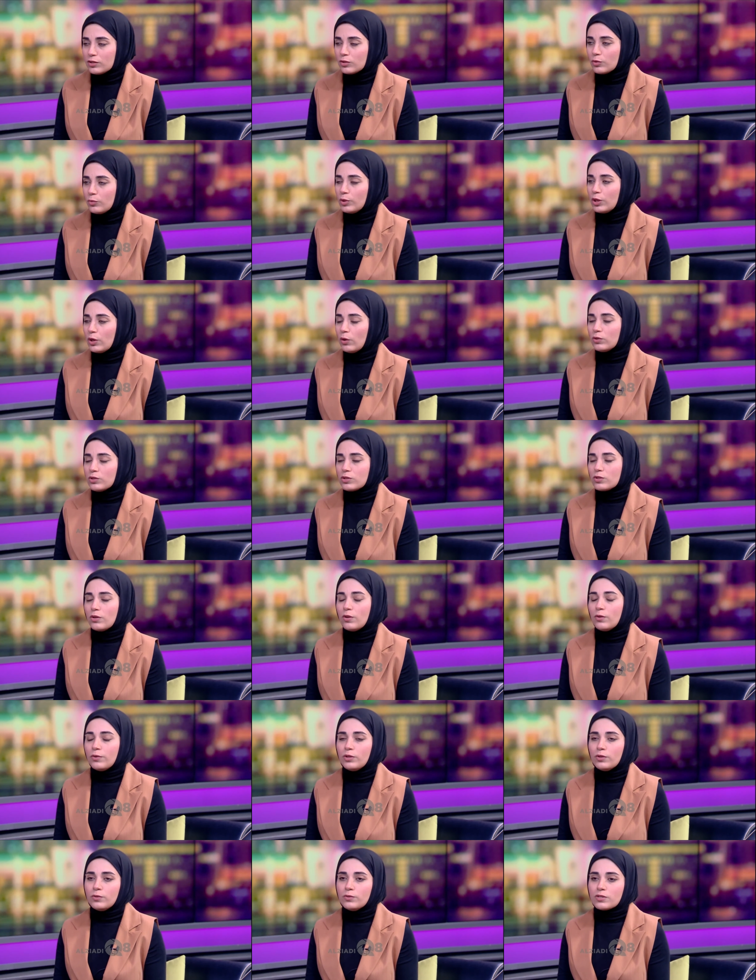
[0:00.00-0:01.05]
We also
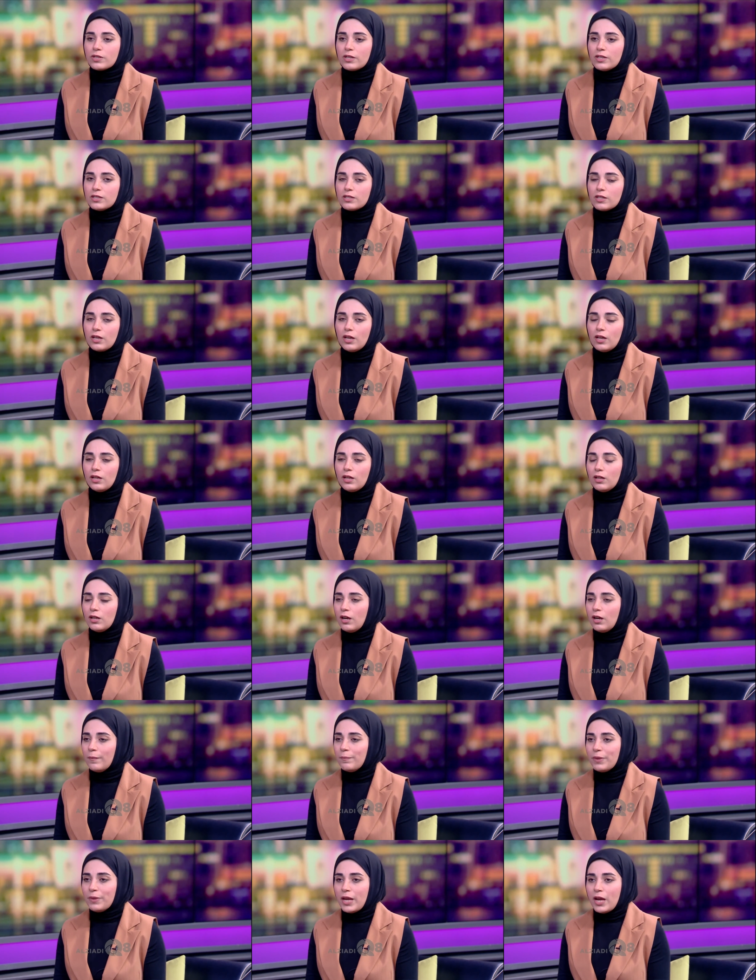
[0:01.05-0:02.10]
use it in
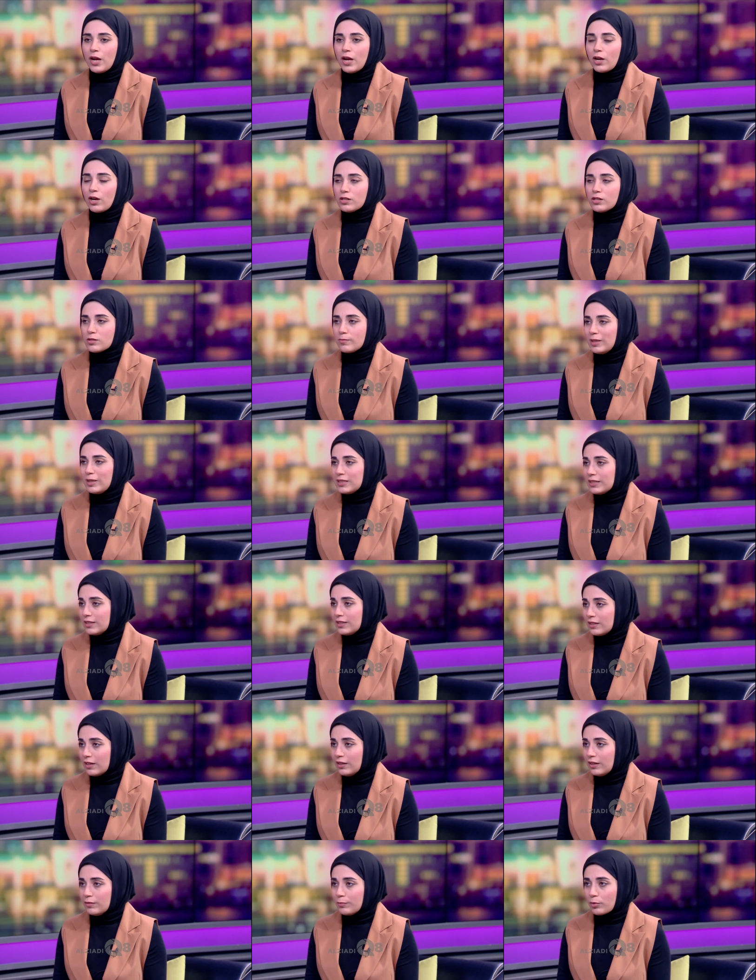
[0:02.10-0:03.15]
cosmetic
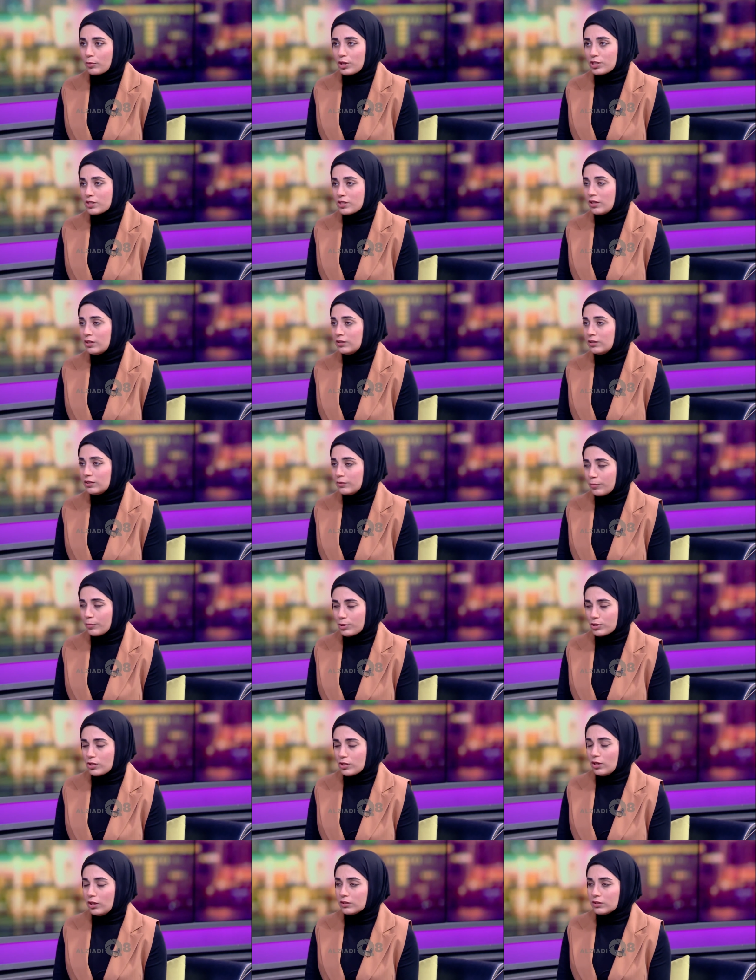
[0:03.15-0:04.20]
and
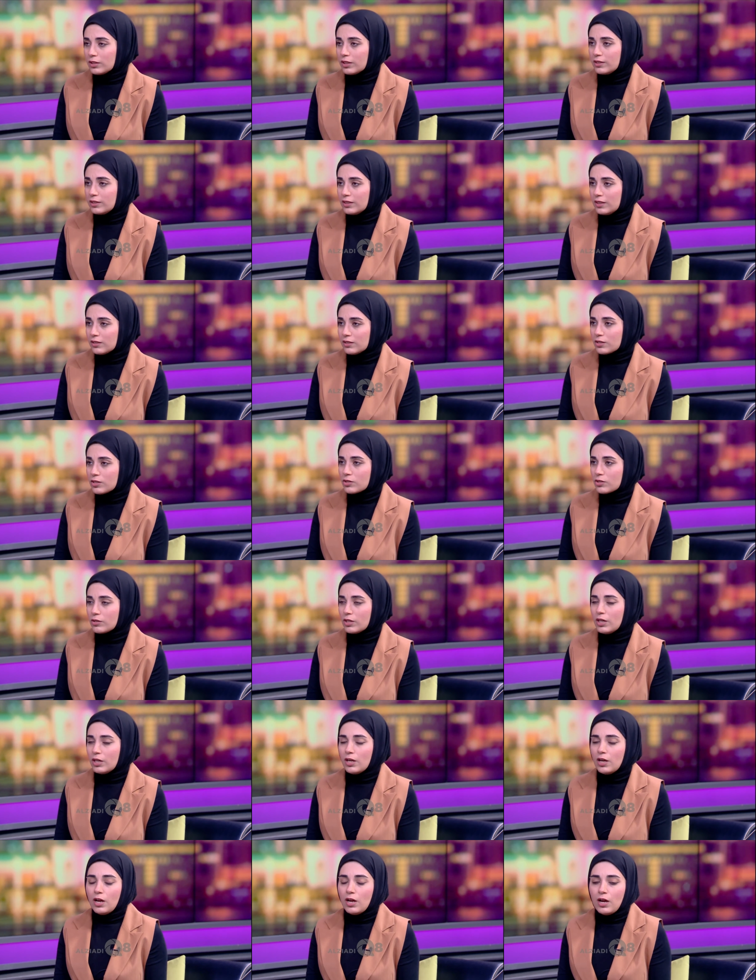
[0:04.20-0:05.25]
prosthodontic dentistry
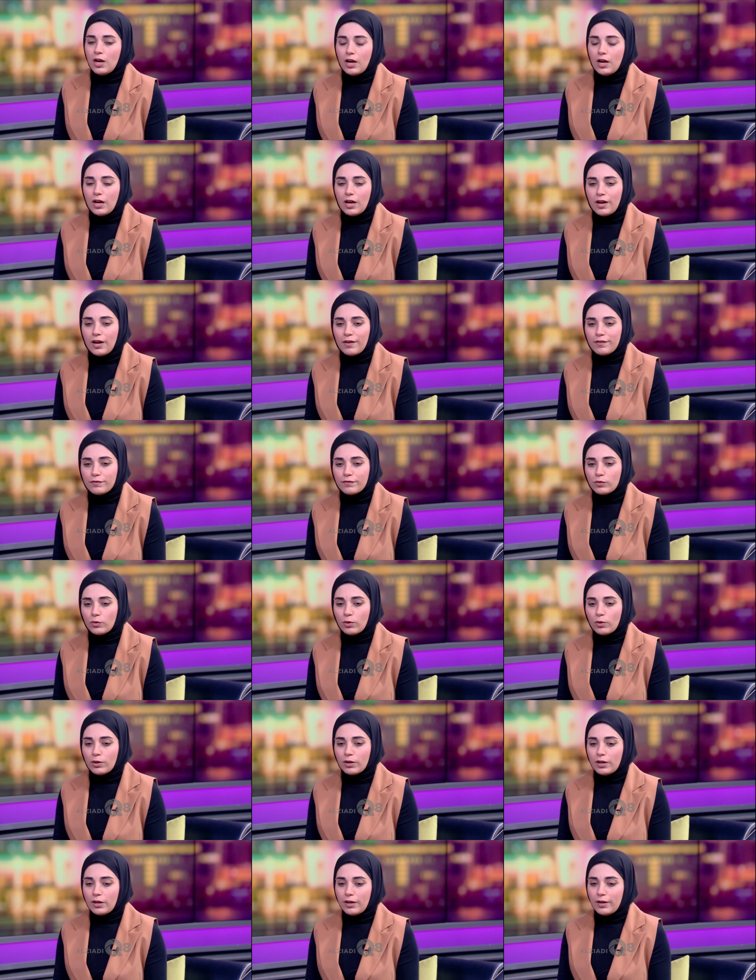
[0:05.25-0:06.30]

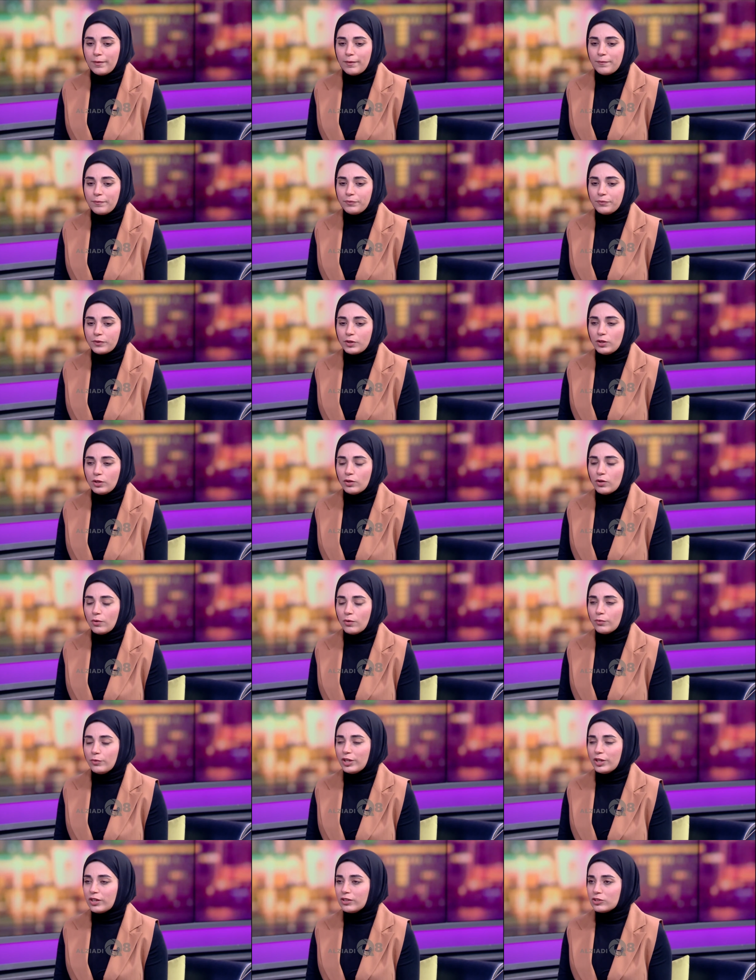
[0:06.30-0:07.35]
for
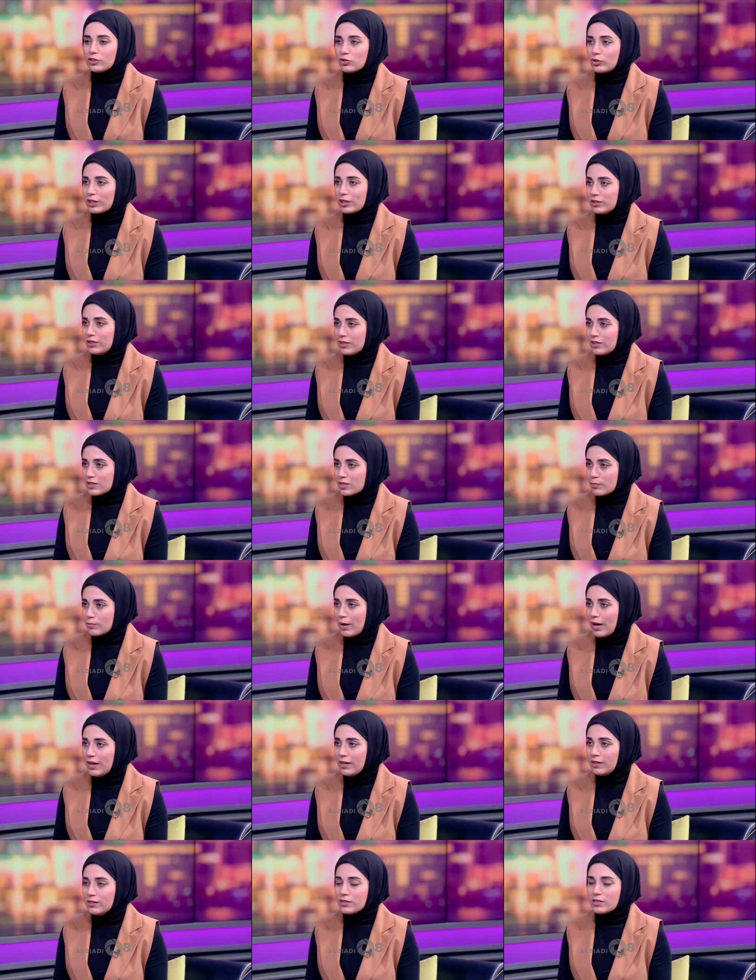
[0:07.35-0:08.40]
reconstructing
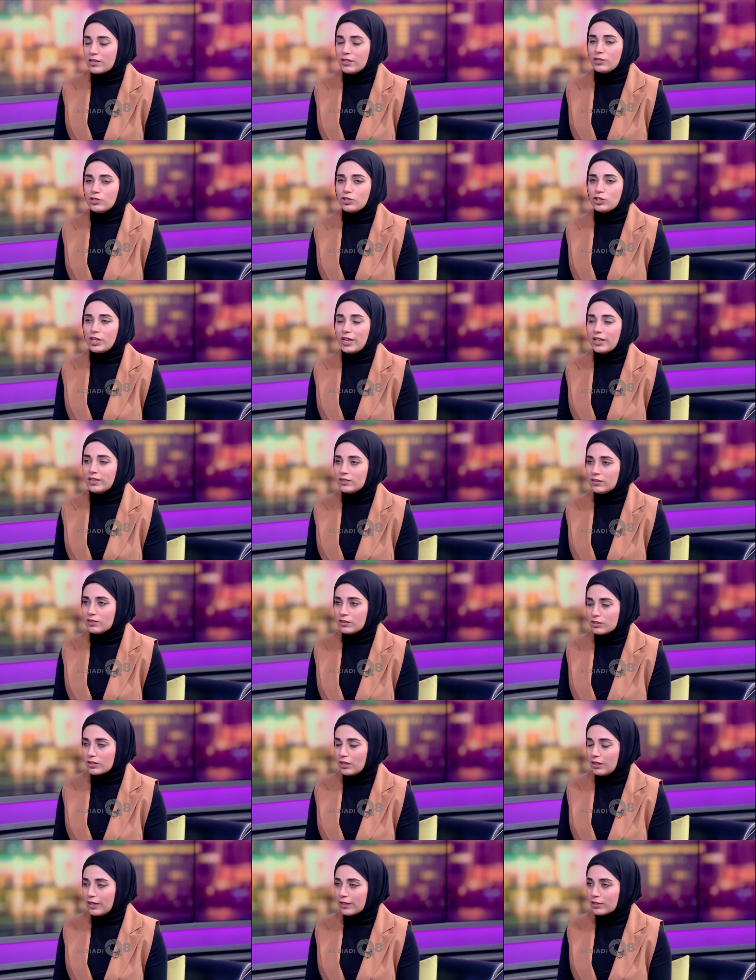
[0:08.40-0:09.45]
smiles and shade
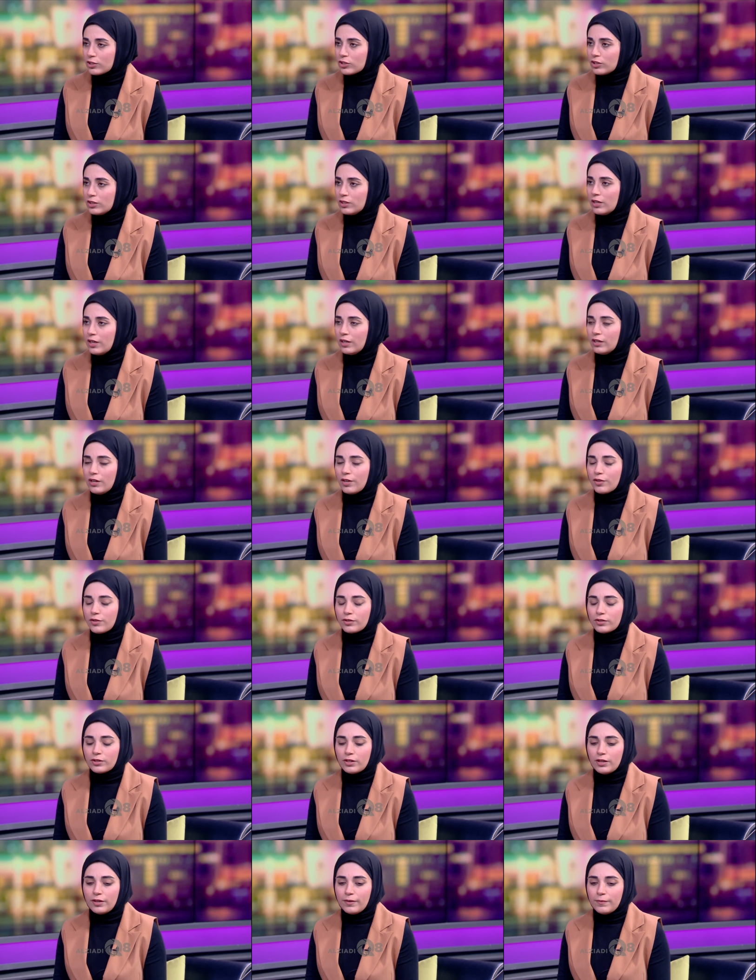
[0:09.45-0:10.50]
selection and
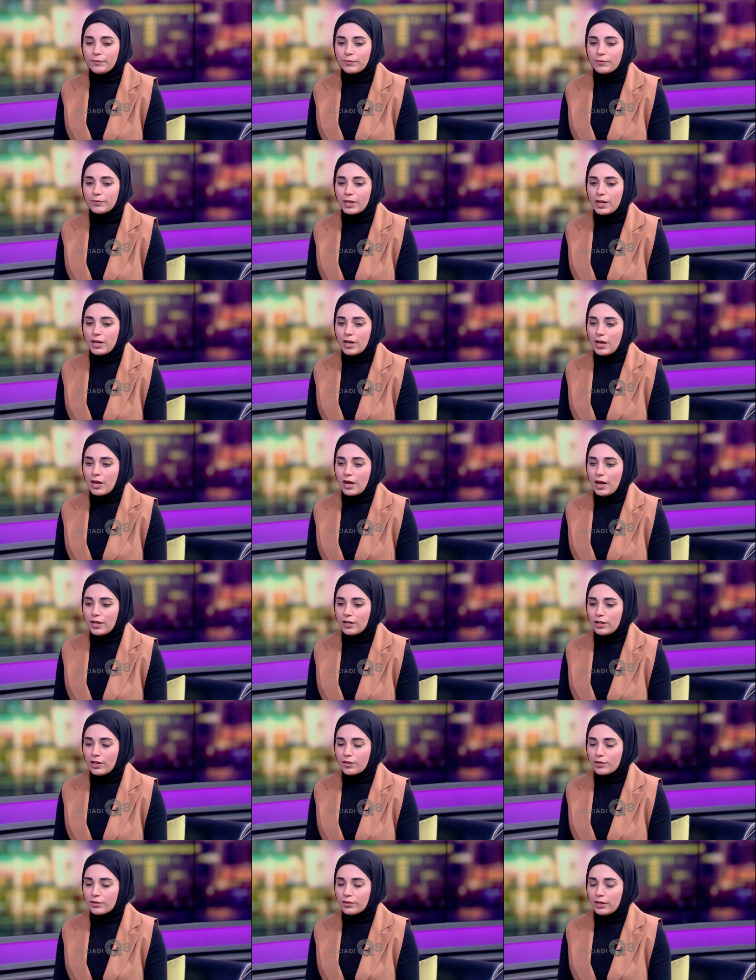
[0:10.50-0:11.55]

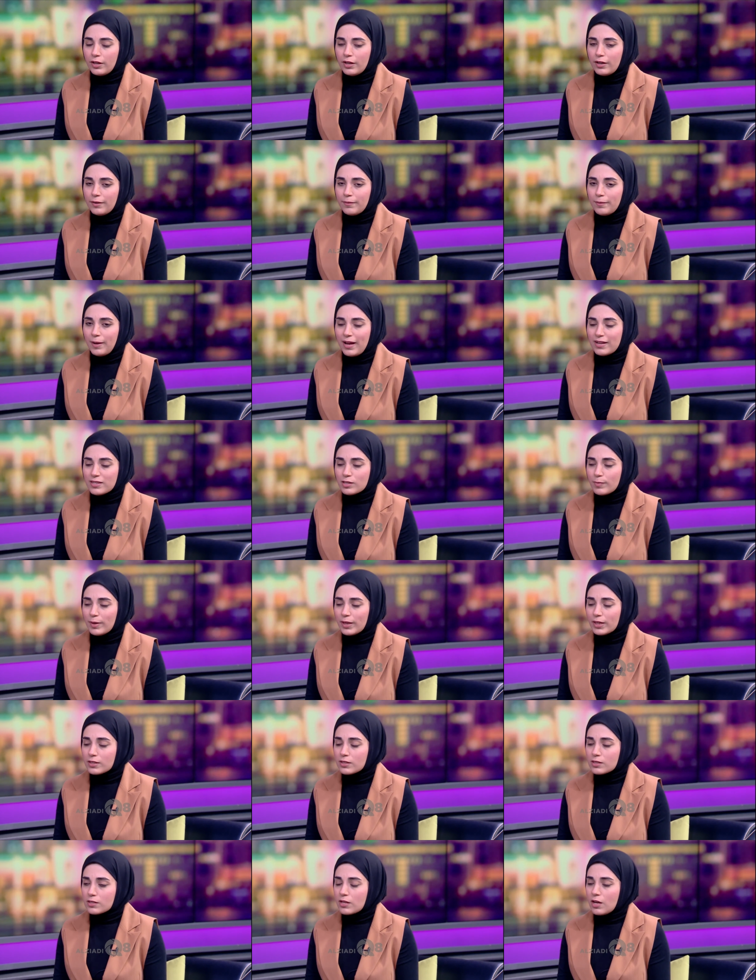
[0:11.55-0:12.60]
other
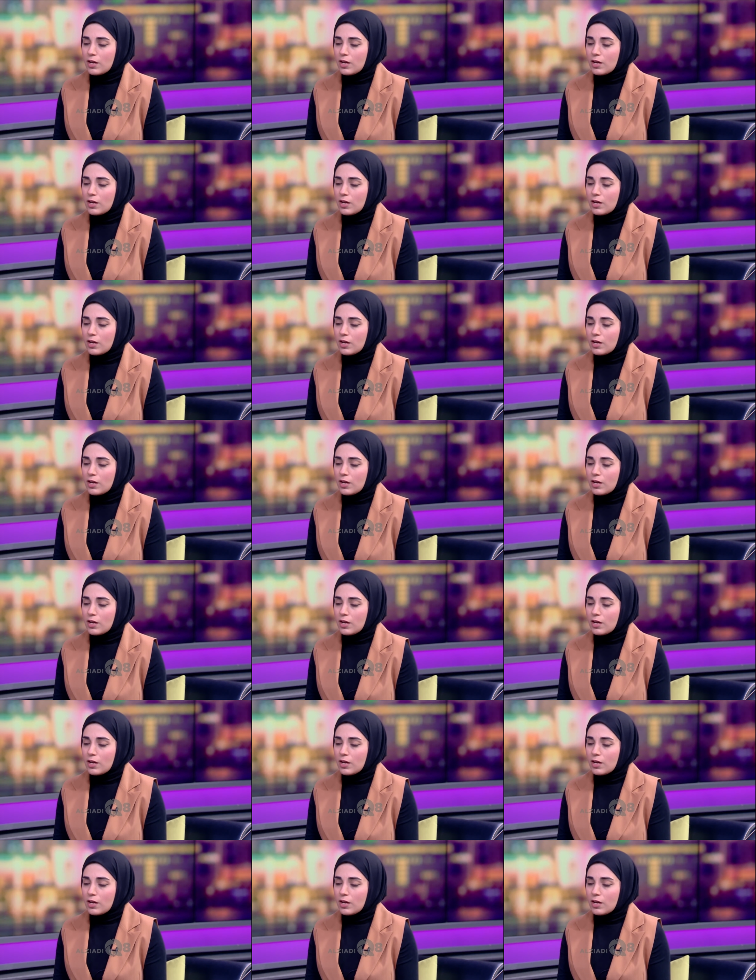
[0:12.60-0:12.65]
aspects.